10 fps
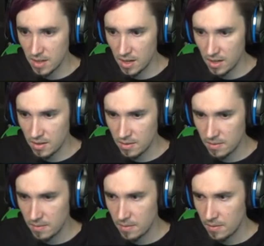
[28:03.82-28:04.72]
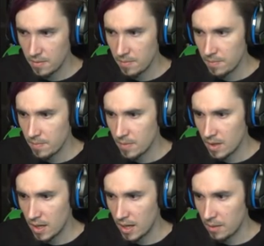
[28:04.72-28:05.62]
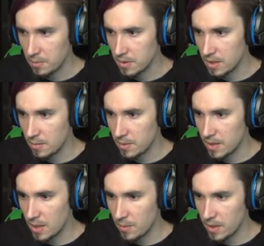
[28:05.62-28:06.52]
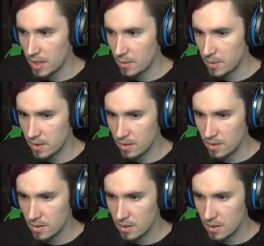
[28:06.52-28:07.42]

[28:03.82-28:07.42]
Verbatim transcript: take it. I will, I will, I will, I will.